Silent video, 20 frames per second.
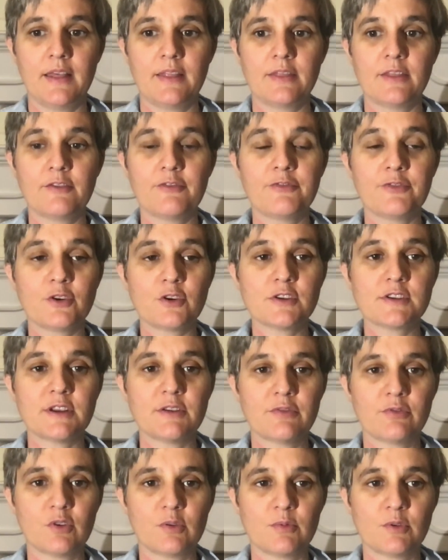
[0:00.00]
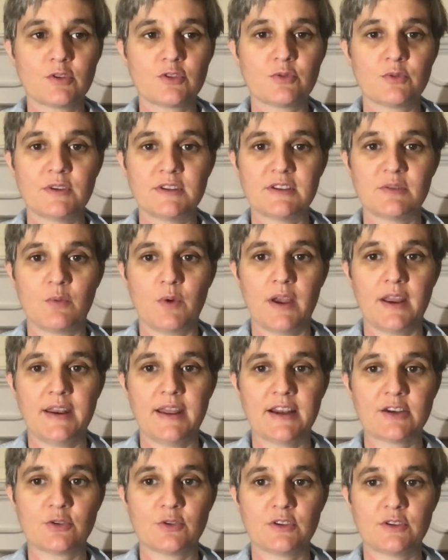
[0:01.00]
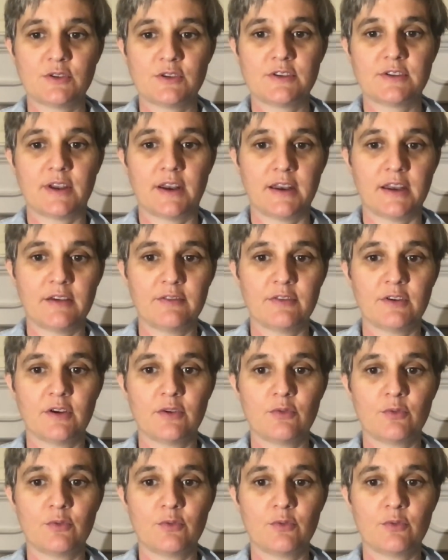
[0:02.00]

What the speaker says: The first and foremost reason why a natural history study of a